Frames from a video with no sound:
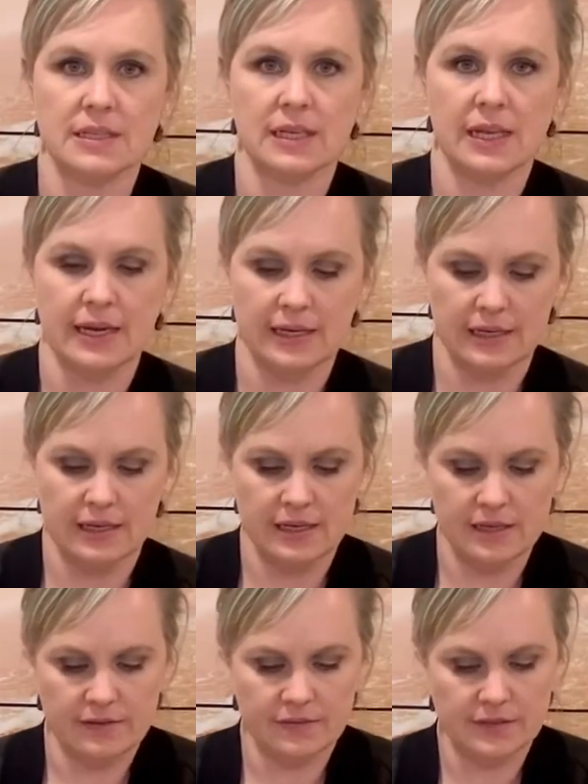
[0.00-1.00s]
clay
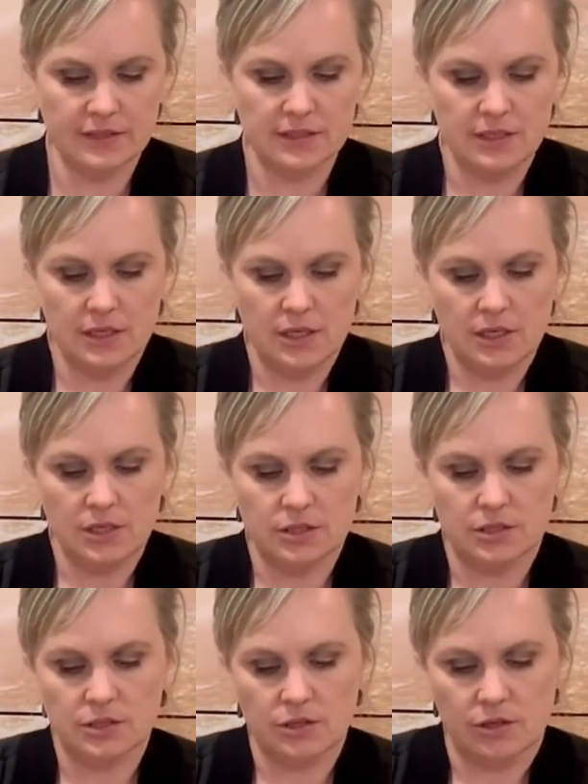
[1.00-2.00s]
leaves.
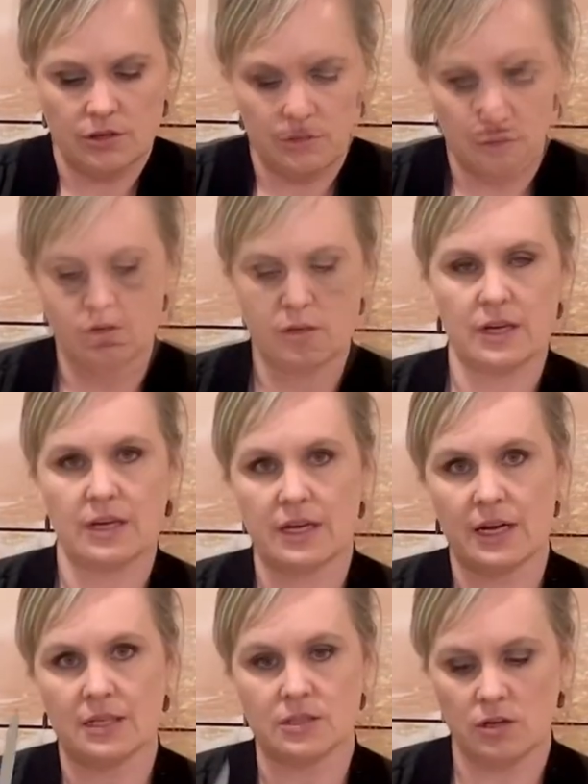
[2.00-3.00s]
So you can cut